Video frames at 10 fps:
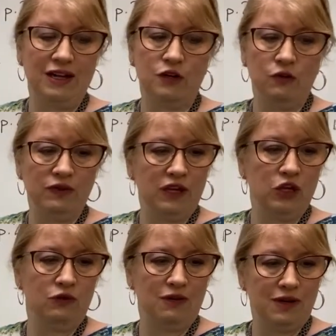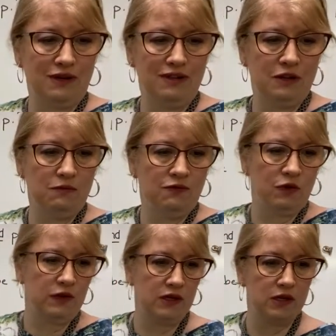I don't think you need them
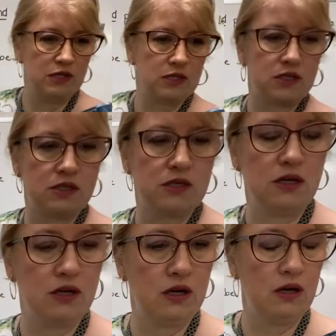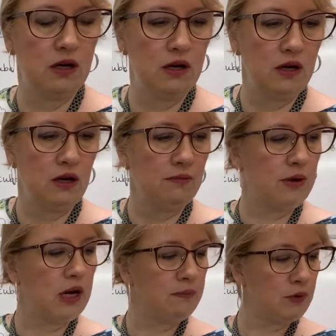for this
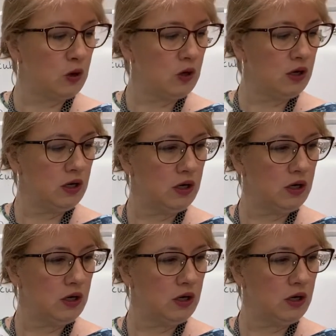paper.